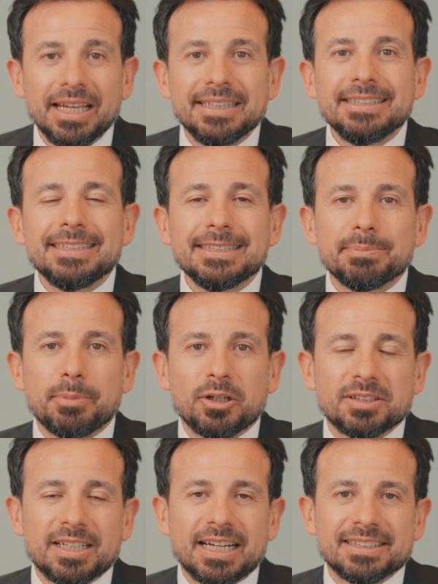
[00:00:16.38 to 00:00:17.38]
This is
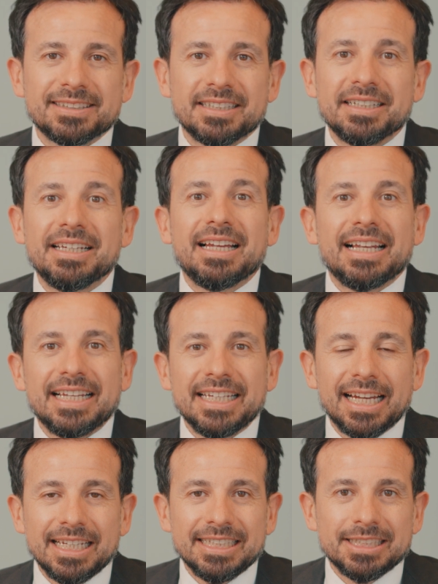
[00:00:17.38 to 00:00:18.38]
podcast
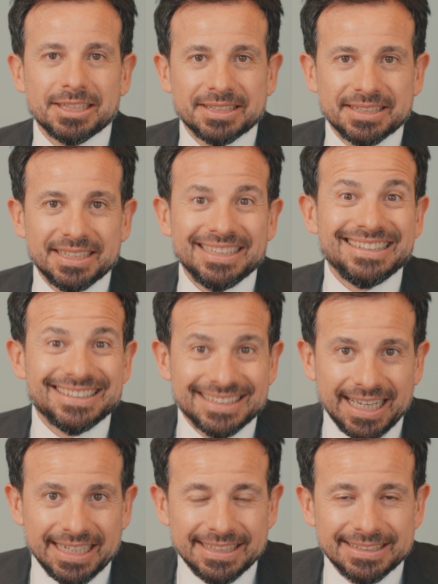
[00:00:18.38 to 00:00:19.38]
Legal Leaders
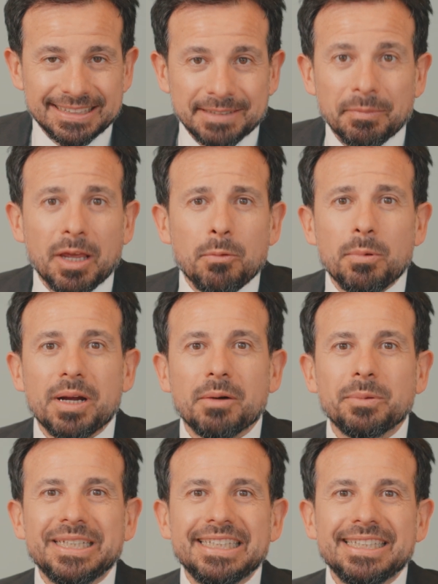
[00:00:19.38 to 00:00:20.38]
Insights, where
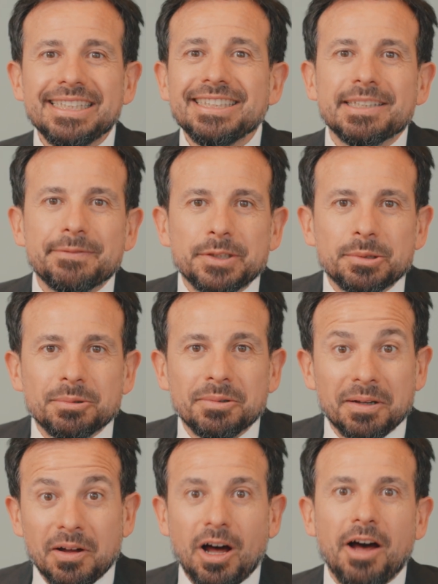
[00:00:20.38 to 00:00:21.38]
we interview,
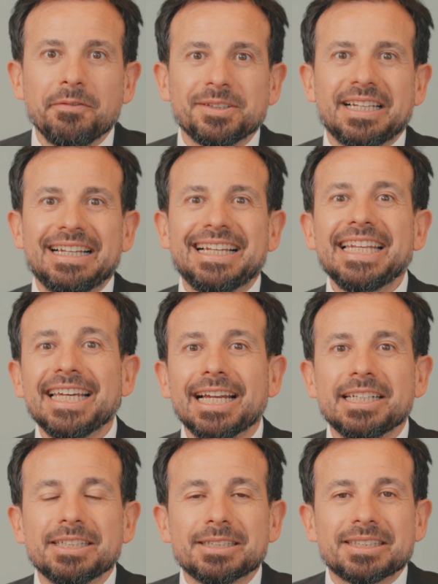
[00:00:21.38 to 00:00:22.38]
obviously, legal
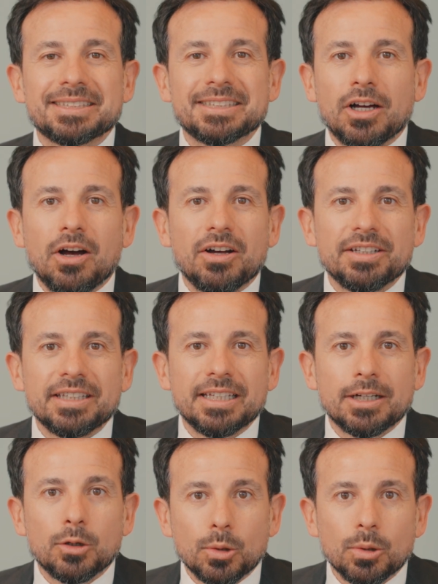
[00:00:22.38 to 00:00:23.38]
leaders on
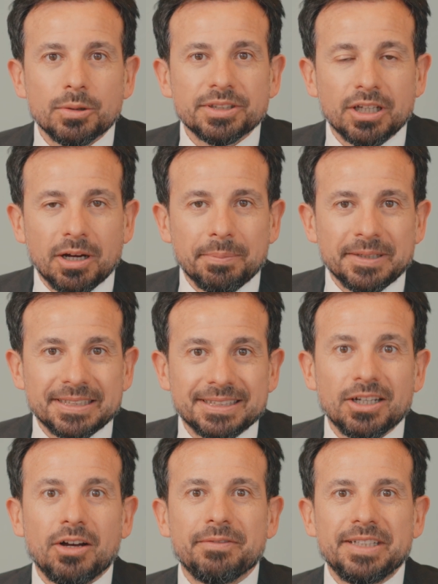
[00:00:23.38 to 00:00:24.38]
the core
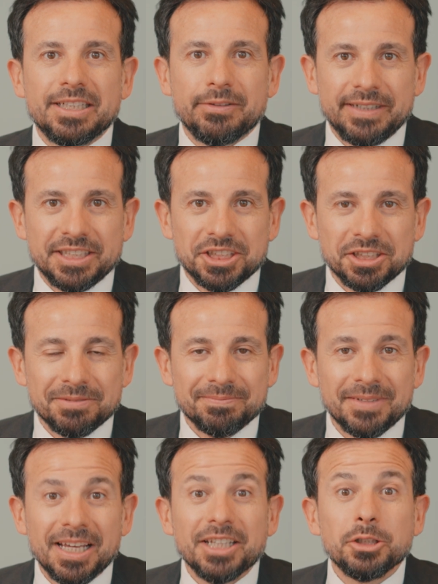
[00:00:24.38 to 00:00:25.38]
topics of innovation.
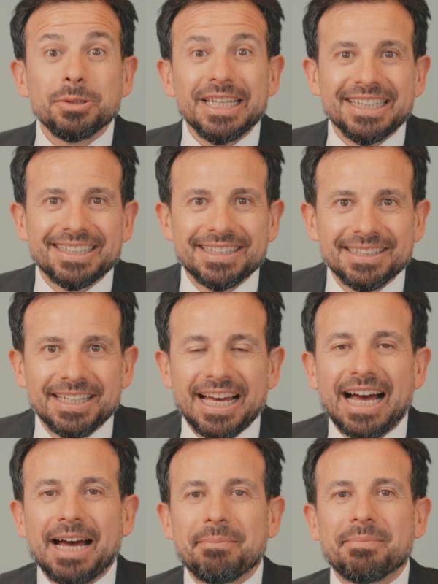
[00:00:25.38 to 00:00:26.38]
Today,
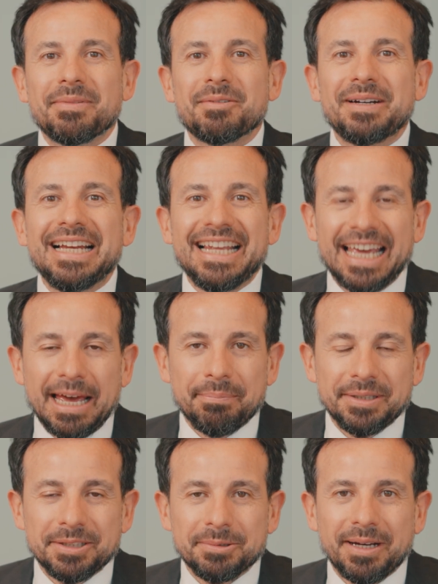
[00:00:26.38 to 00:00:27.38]
I'm really
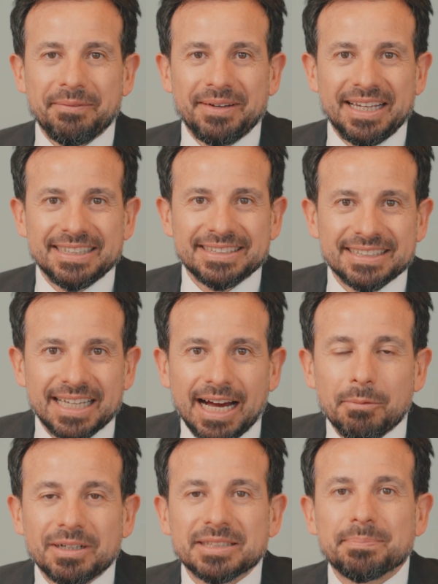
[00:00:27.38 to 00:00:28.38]
happy to have as
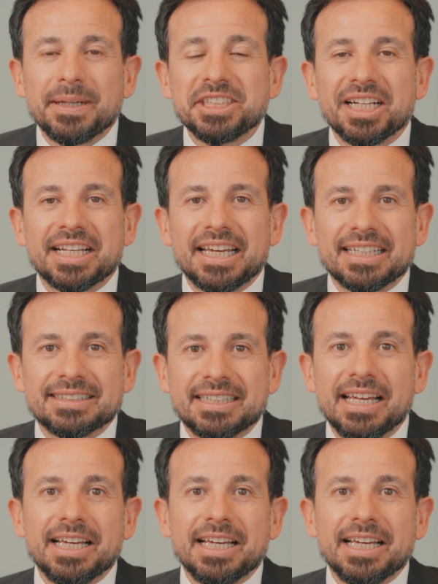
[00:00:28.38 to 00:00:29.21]
our special guest